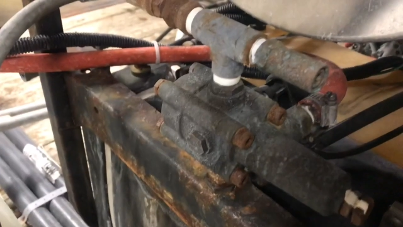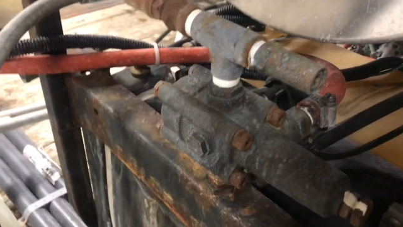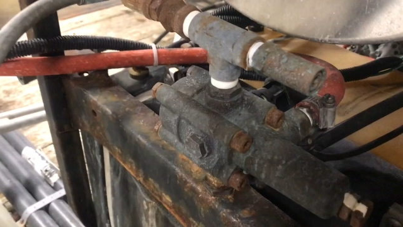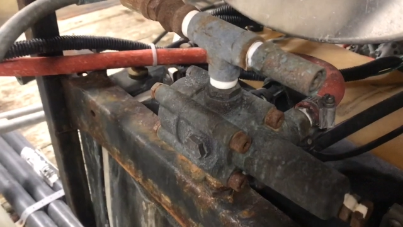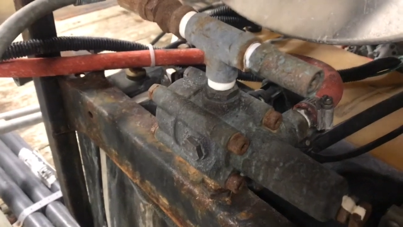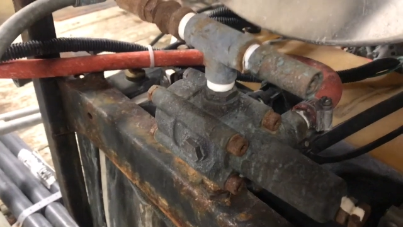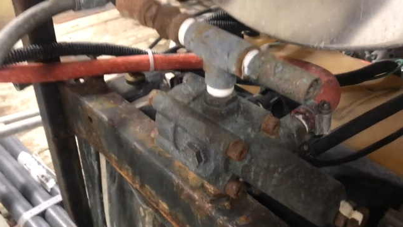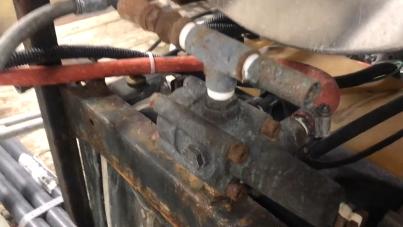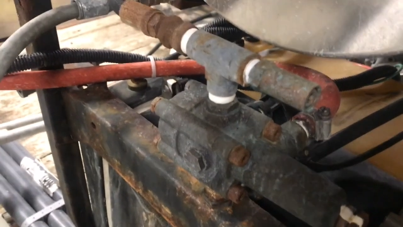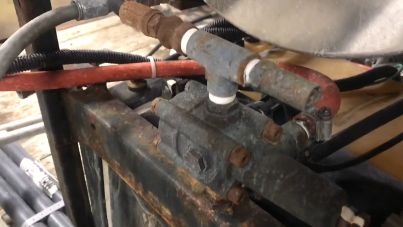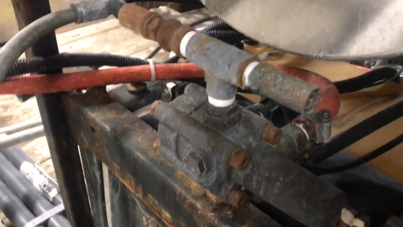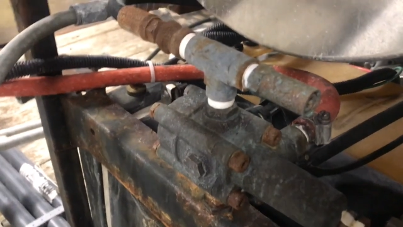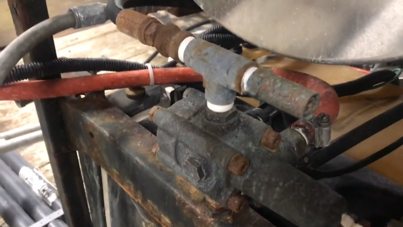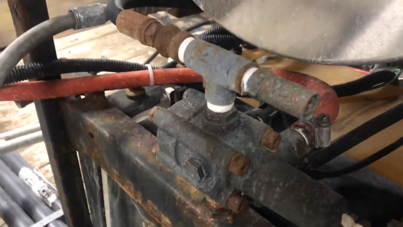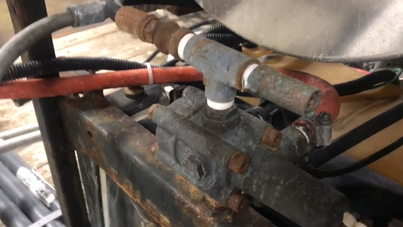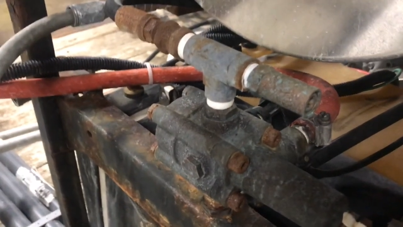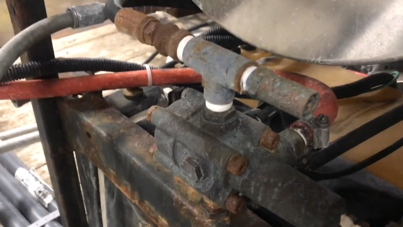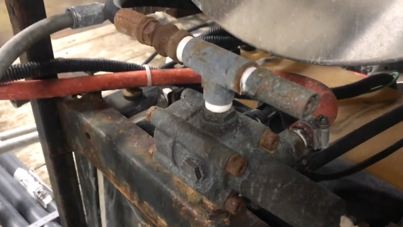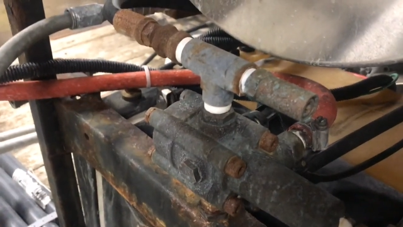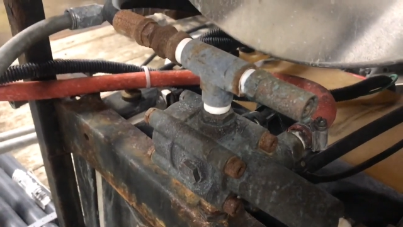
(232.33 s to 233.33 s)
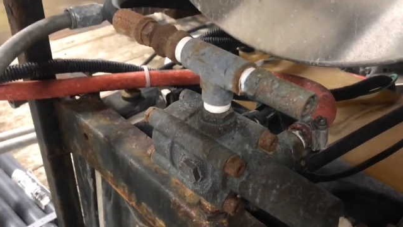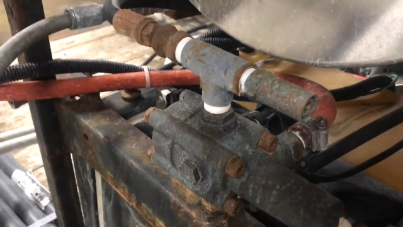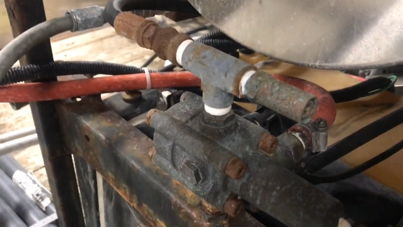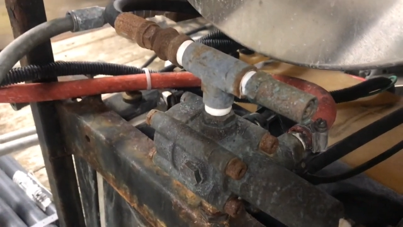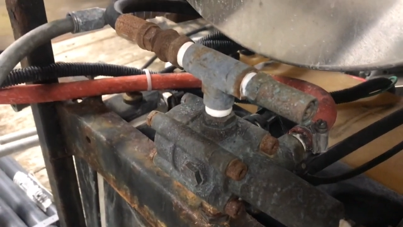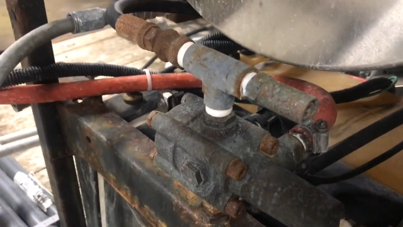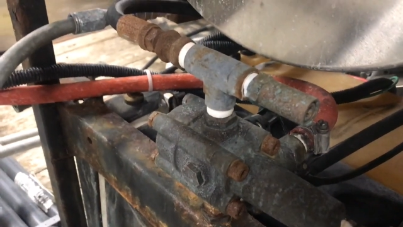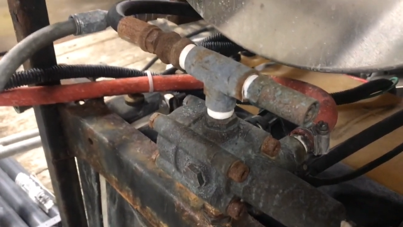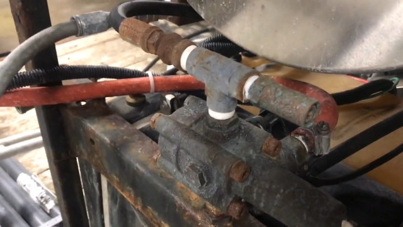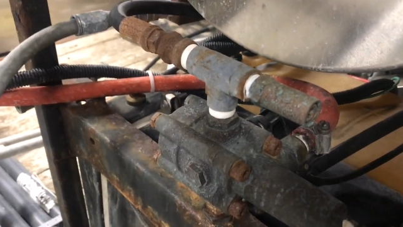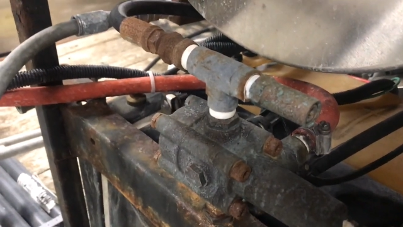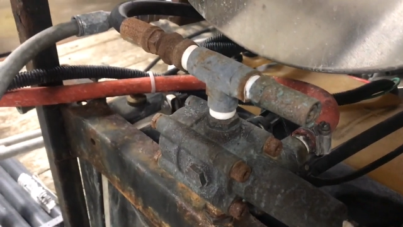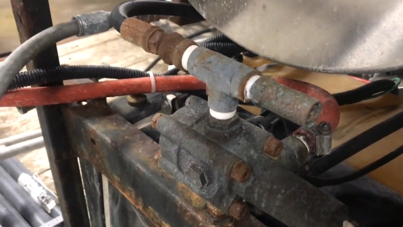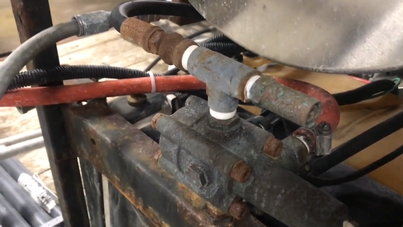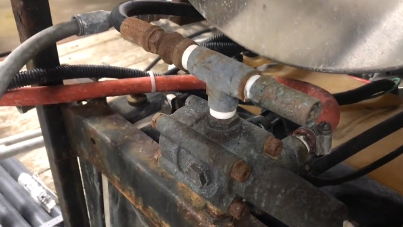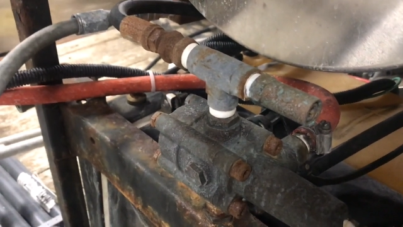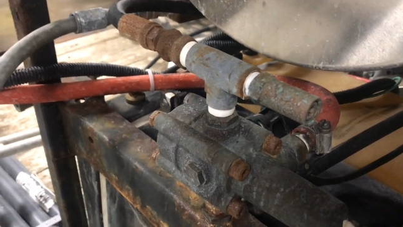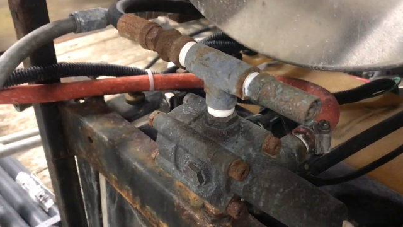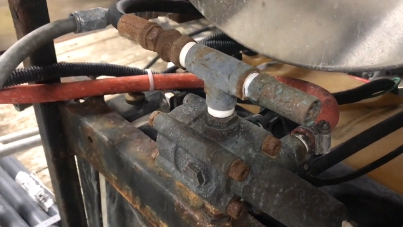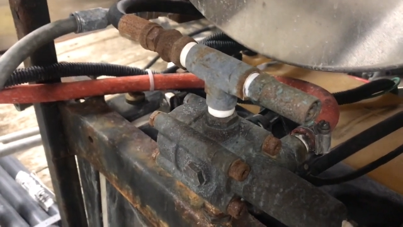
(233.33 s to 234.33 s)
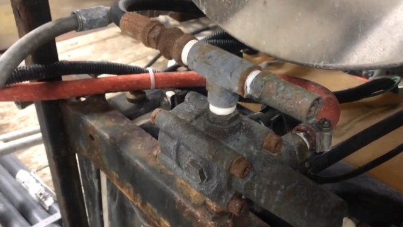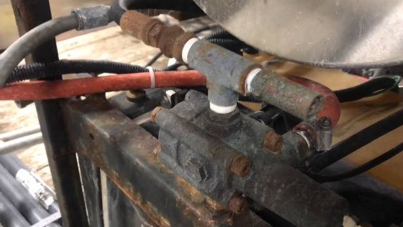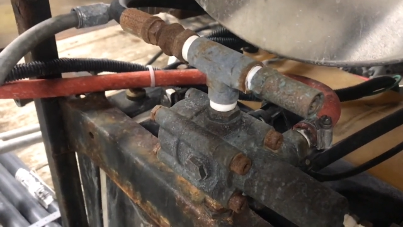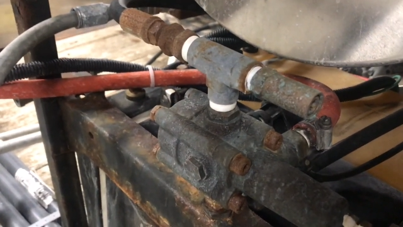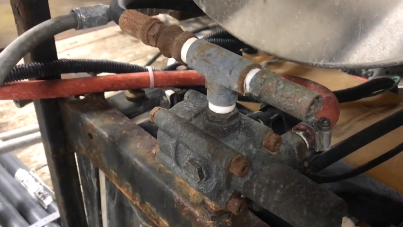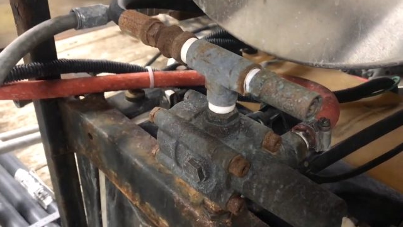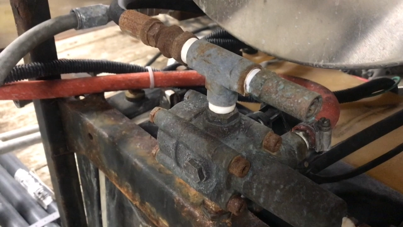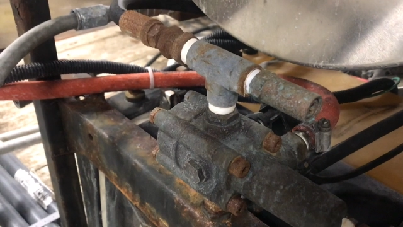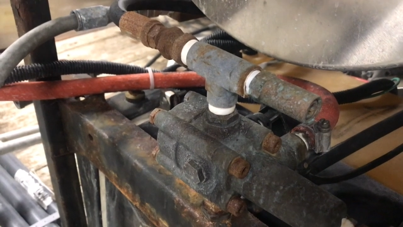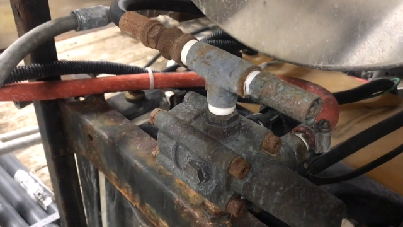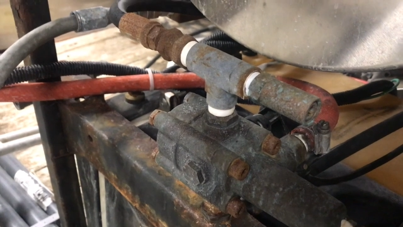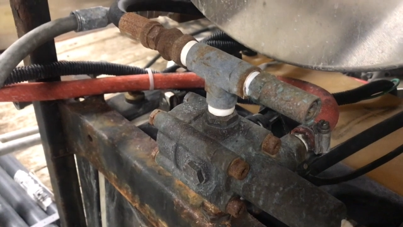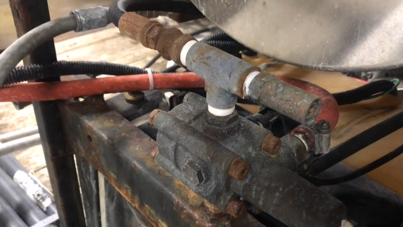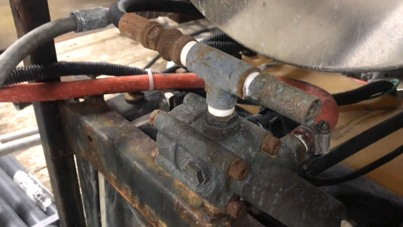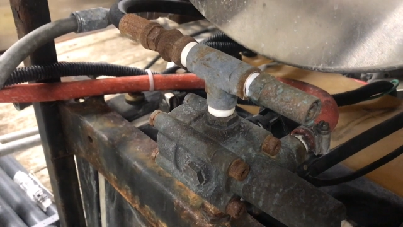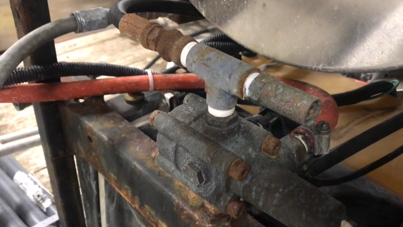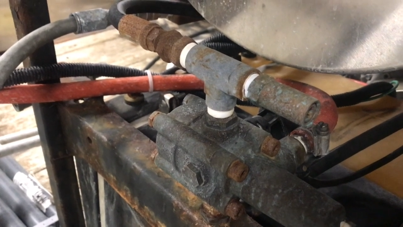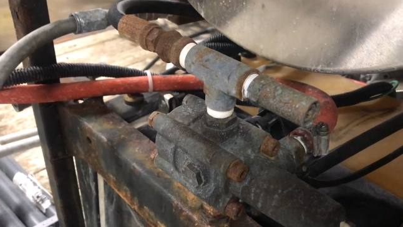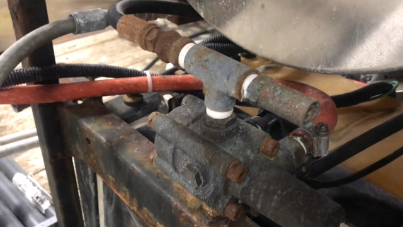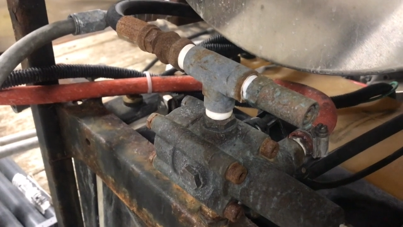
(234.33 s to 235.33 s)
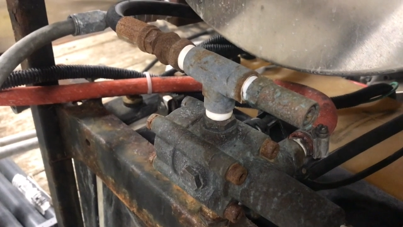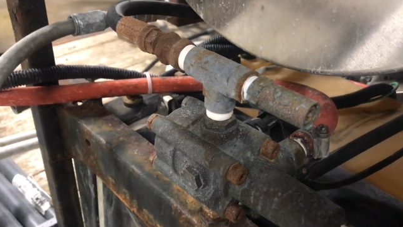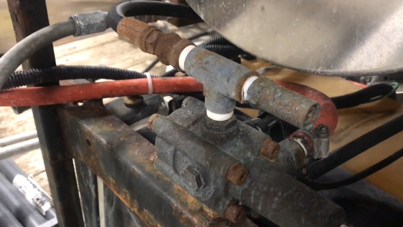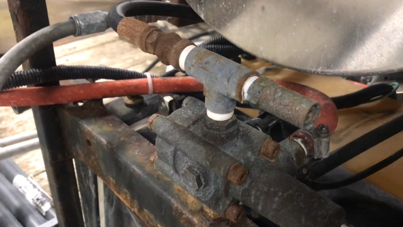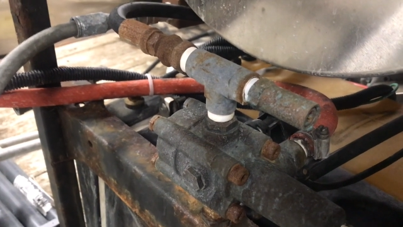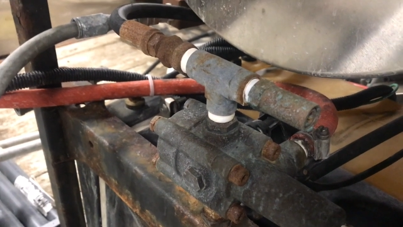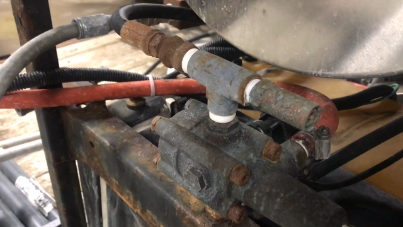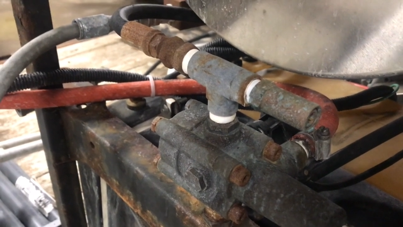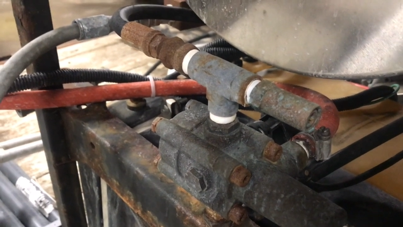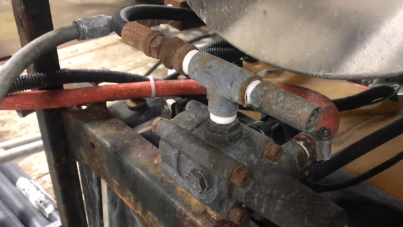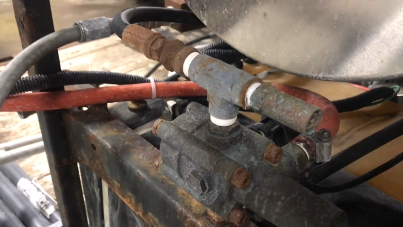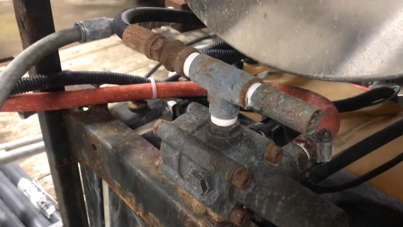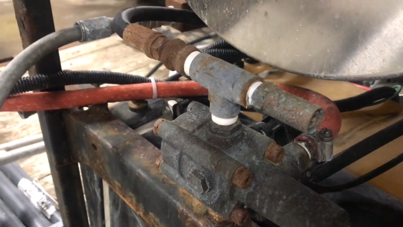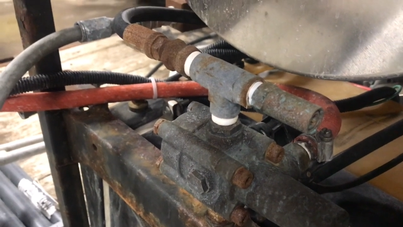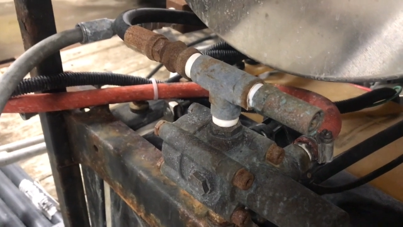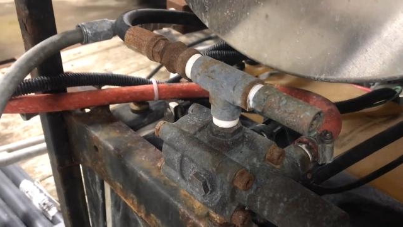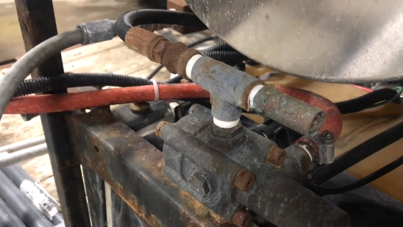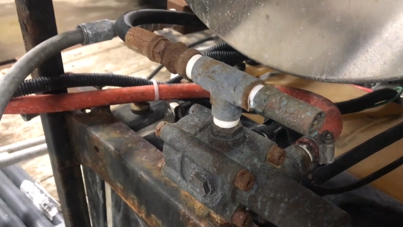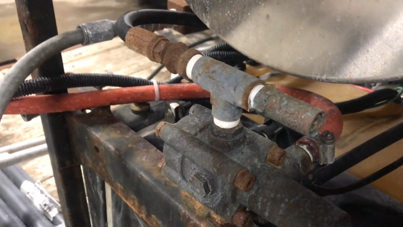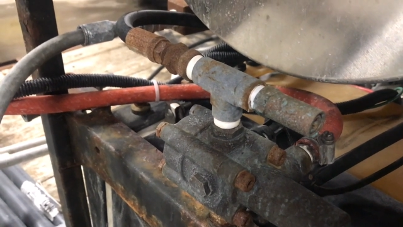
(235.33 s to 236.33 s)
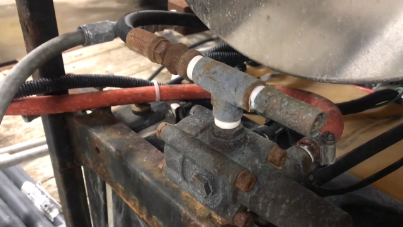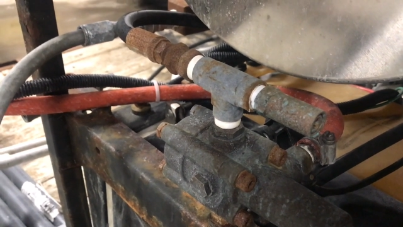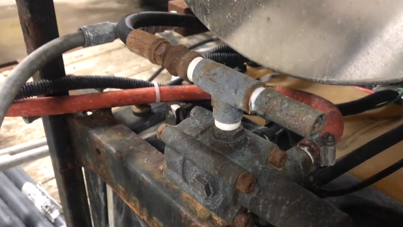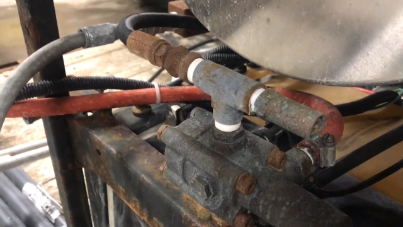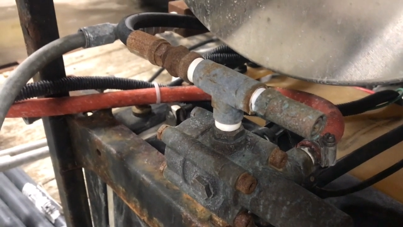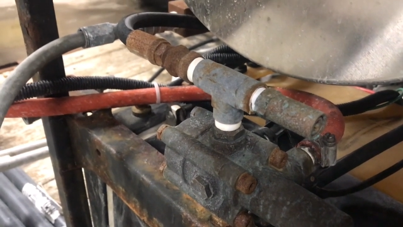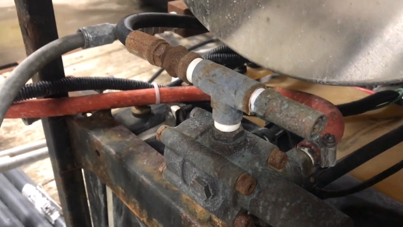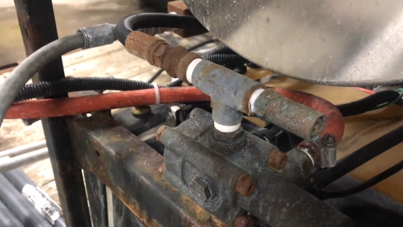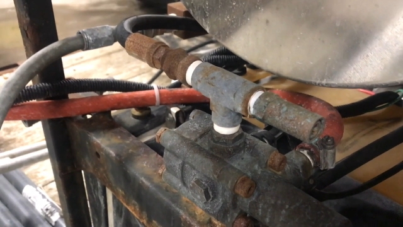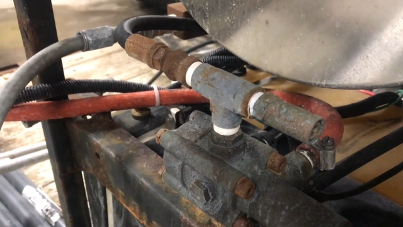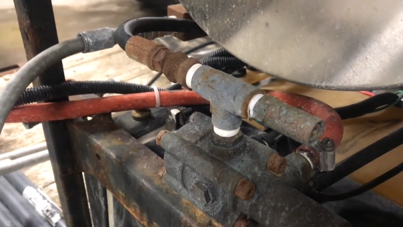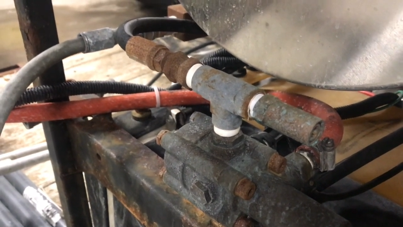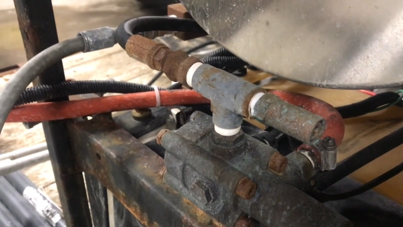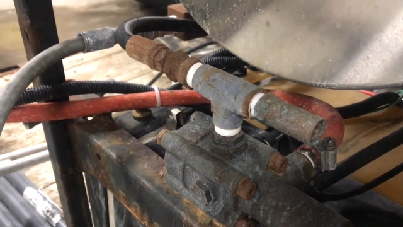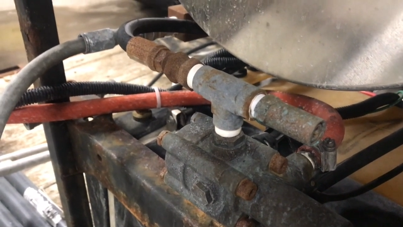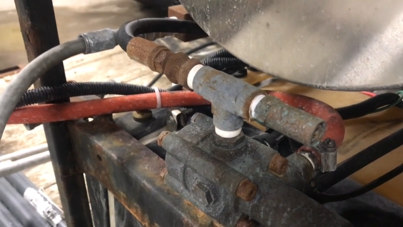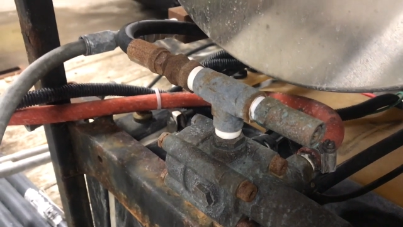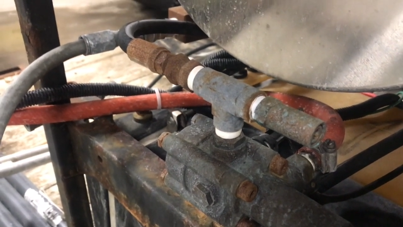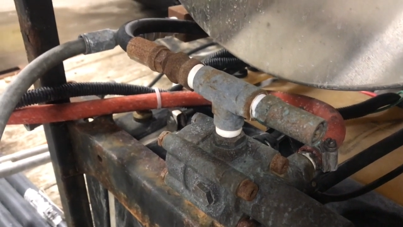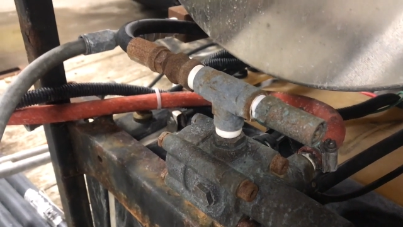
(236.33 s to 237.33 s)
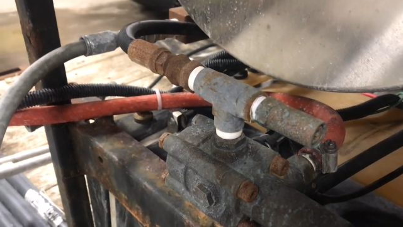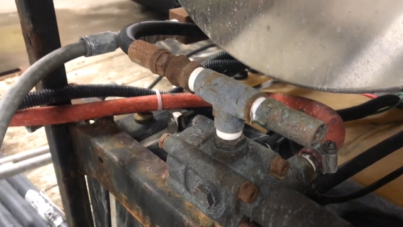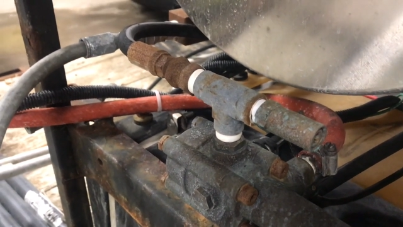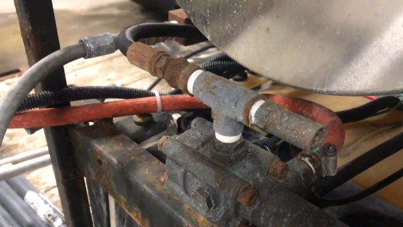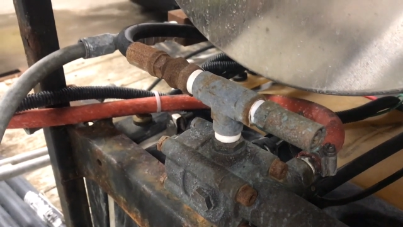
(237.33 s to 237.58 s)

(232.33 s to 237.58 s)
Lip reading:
(no speaker visible)